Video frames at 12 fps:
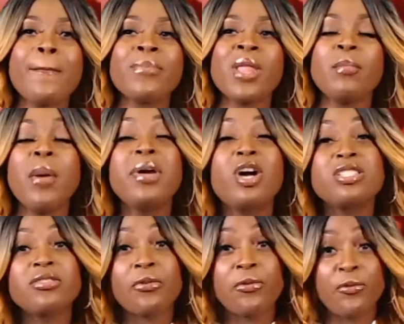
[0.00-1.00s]
But because
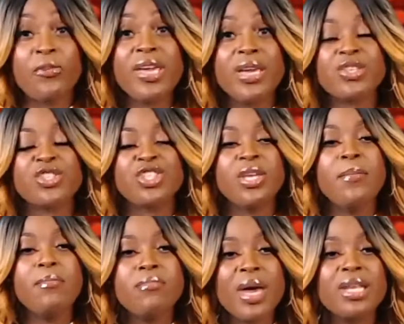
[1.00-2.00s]
of fear, she
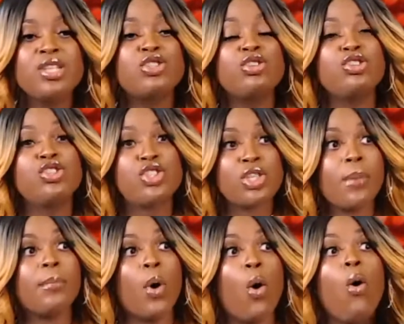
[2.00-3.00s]
managed to
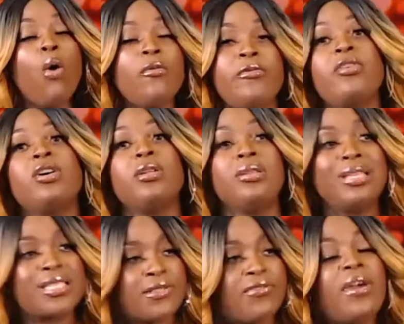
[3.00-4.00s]
jump over
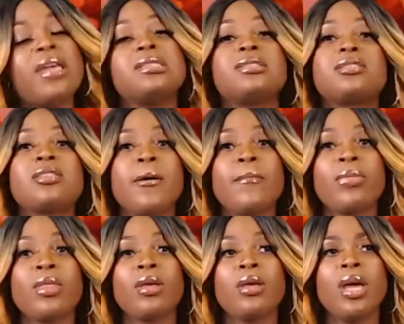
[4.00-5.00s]
this fence.
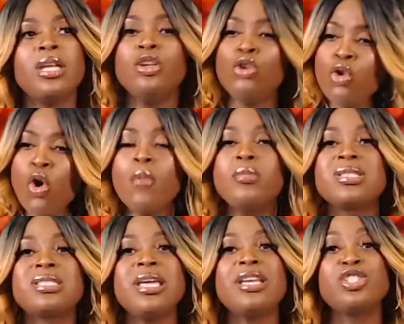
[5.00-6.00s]
In a normal
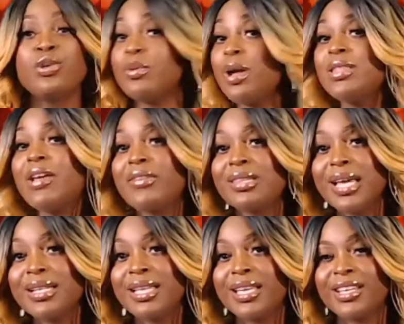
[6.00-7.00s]
state, she would have never
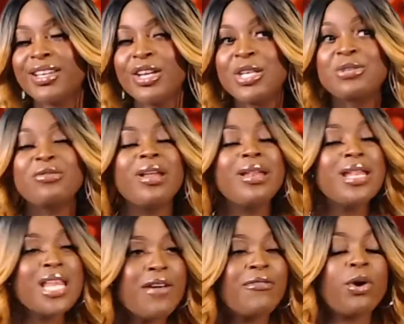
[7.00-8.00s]
done it. She would have
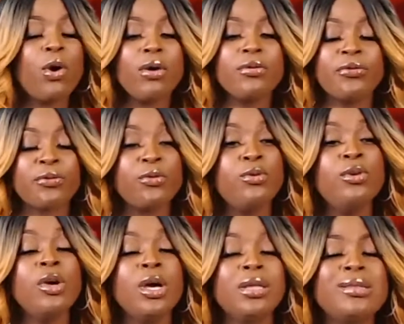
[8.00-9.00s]
never gone through
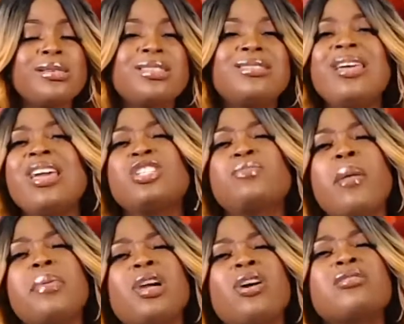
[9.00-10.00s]
this stage, but
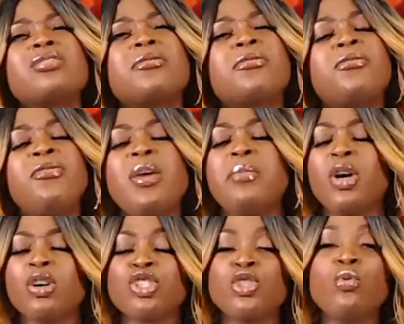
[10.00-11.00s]
because of fear,
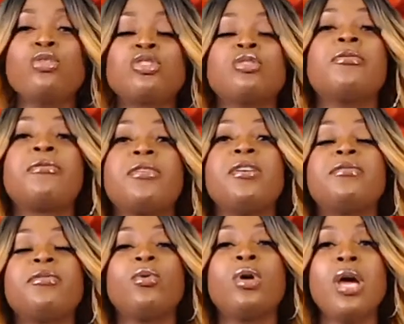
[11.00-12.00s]
because she was so
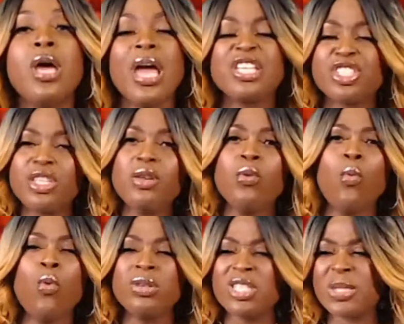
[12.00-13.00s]
fearful and she didn't
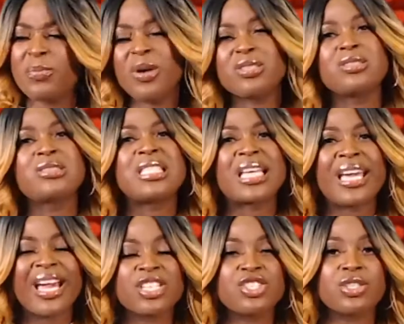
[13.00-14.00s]
want this person to
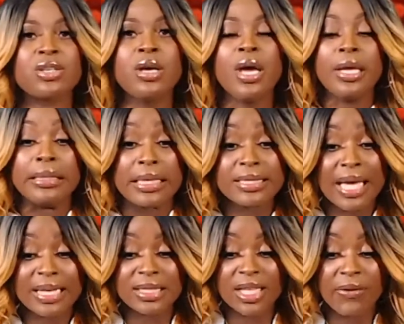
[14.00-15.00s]
catch her, this
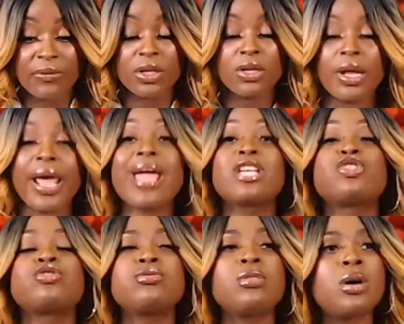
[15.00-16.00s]
has given her an
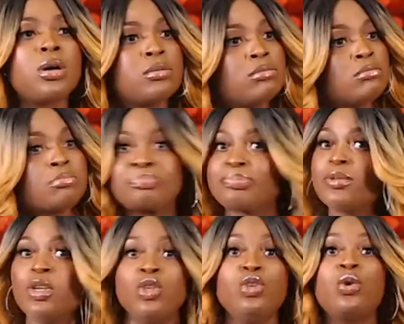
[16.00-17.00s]
extra,
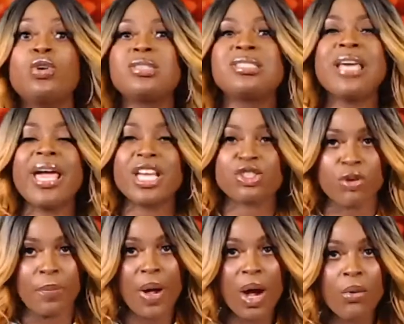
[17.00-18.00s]
you could say extra
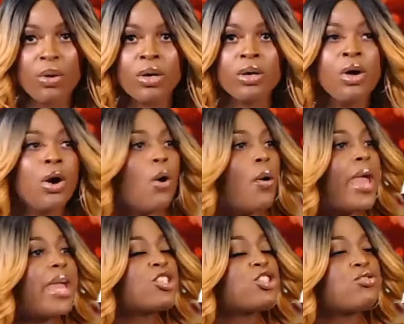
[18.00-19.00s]
power or
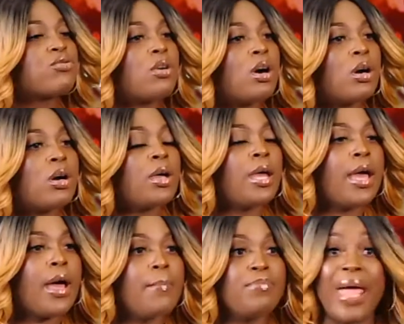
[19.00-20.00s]
extra
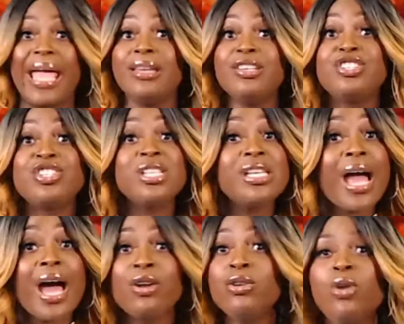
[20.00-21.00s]
energy.
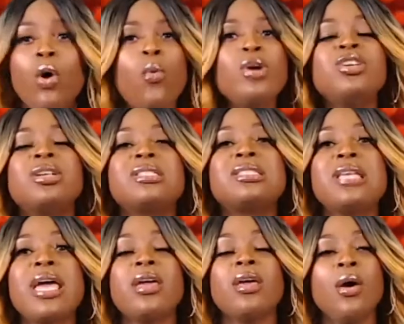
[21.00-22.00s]
I don't know what you could
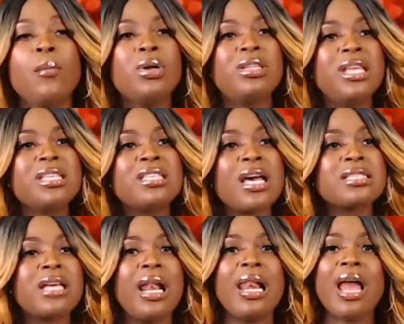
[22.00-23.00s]
say, but this has
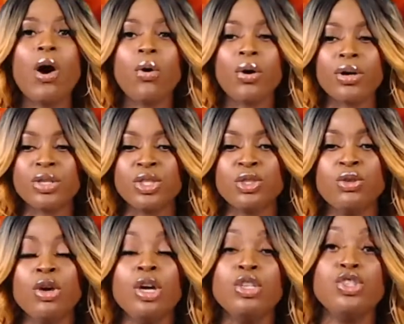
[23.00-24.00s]
allowed her to
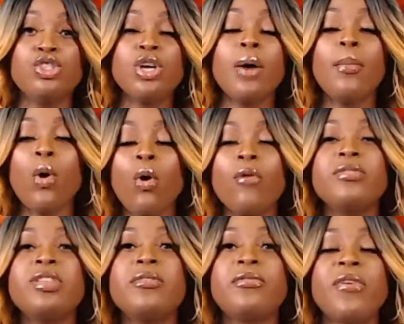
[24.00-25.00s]
jump over
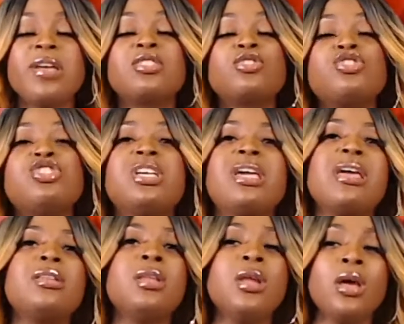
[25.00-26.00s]
the fence so she
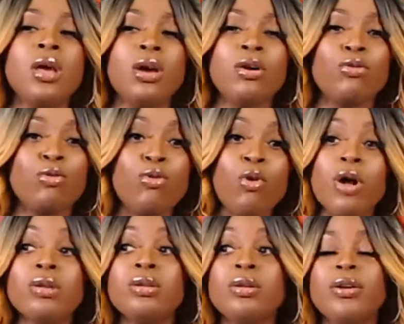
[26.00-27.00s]
can
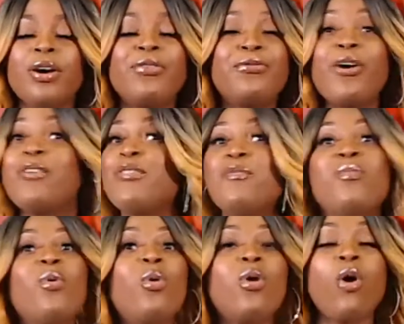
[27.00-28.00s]
run
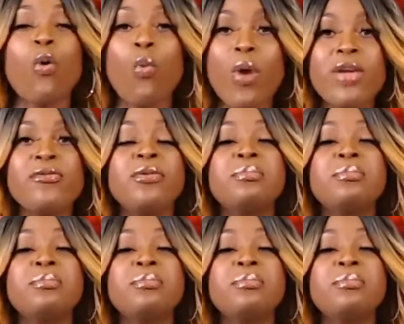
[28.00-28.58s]
furthermore away from